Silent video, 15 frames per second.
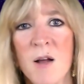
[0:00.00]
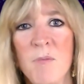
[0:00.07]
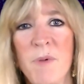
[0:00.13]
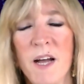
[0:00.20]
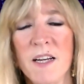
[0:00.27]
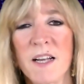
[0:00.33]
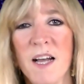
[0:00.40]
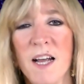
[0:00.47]

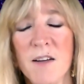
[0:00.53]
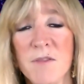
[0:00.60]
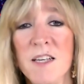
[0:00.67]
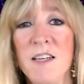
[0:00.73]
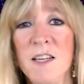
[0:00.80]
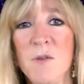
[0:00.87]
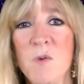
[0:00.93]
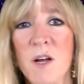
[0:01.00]
But I
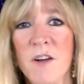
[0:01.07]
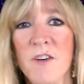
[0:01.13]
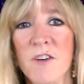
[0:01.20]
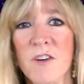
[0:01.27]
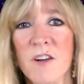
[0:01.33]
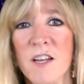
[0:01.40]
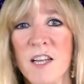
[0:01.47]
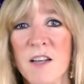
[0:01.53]
really
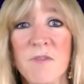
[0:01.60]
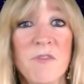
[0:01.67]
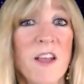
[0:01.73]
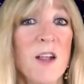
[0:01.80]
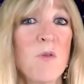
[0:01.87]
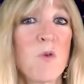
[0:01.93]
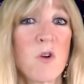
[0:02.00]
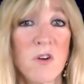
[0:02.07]
wonder, if
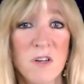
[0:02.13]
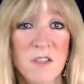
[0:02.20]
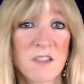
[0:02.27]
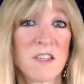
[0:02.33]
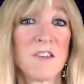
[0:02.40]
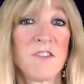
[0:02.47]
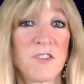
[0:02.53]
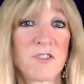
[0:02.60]
they
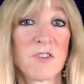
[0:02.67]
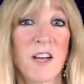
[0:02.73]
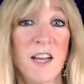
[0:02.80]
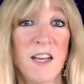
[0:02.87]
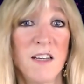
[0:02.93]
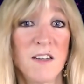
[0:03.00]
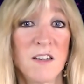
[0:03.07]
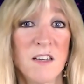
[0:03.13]
weren't
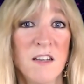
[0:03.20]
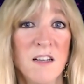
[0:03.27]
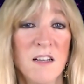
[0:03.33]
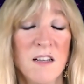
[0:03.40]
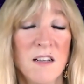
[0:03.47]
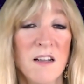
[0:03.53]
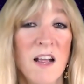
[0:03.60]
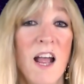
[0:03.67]
constrained,
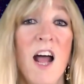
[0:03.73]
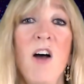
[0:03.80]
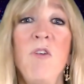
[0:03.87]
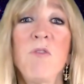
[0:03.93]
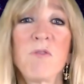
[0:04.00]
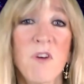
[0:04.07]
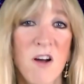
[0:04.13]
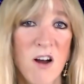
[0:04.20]

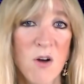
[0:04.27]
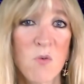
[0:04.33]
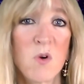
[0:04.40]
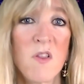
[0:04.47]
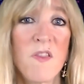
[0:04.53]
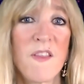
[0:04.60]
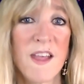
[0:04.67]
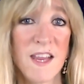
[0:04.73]
how far
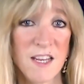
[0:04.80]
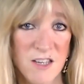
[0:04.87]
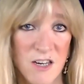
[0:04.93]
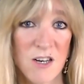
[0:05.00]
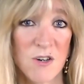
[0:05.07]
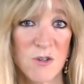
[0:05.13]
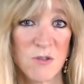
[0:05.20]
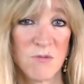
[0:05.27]
would they
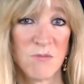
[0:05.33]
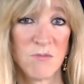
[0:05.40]
go?